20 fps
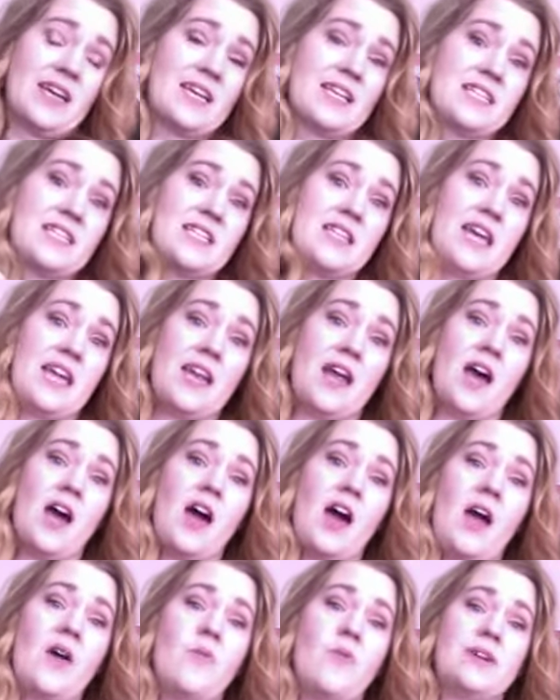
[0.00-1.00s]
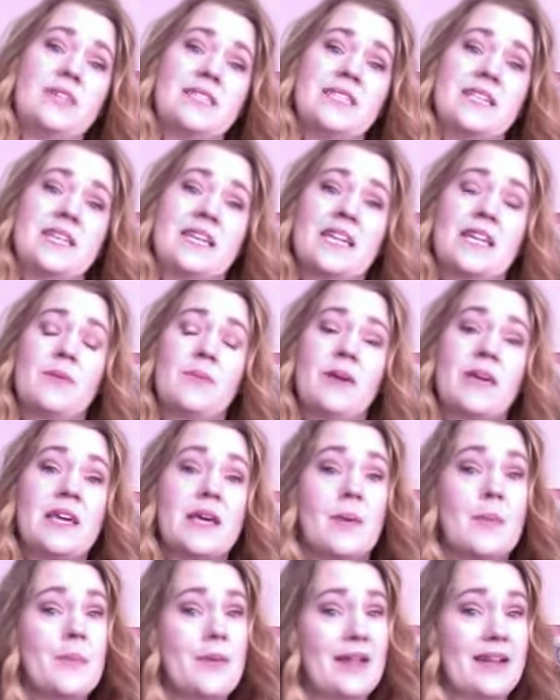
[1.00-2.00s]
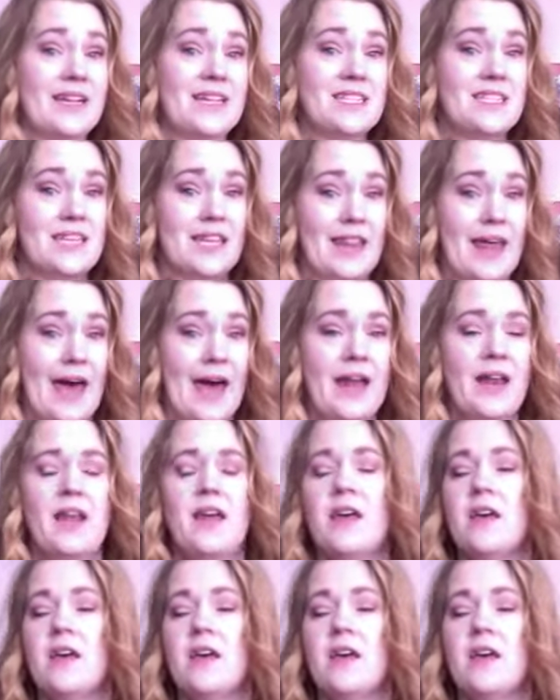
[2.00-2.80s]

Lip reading: because then I wasn't going to be committed to that.